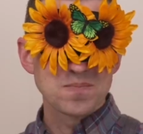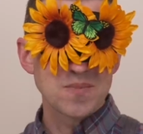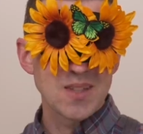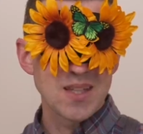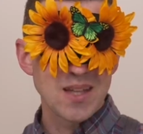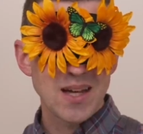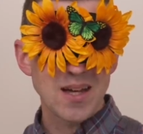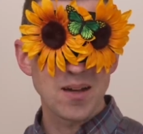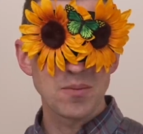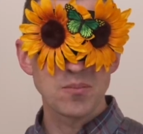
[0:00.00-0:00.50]

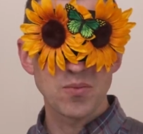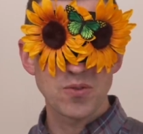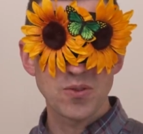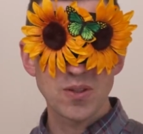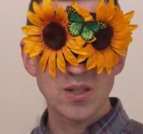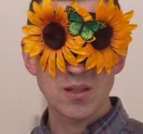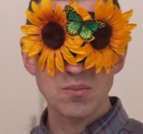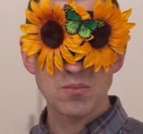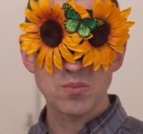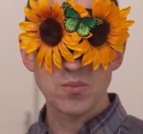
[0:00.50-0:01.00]
yeah, I'm
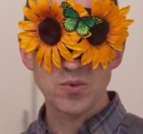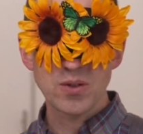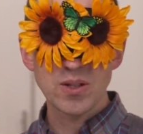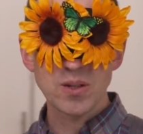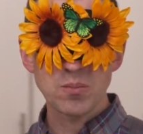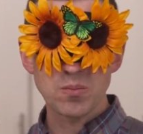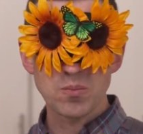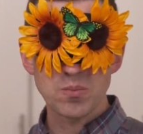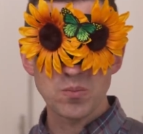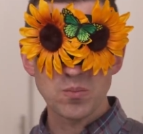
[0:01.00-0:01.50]
feeling
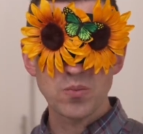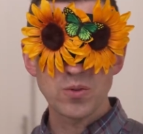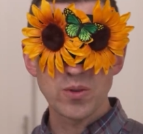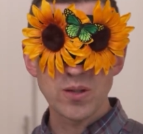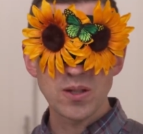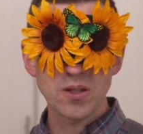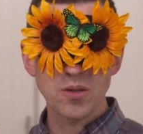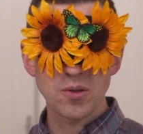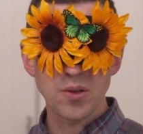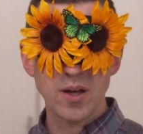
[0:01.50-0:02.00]

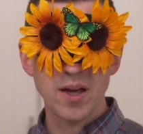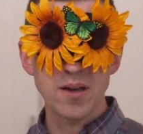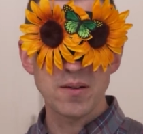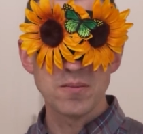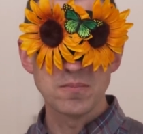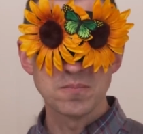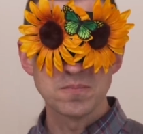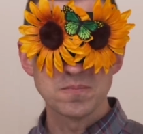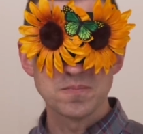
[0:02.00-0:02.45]
okay.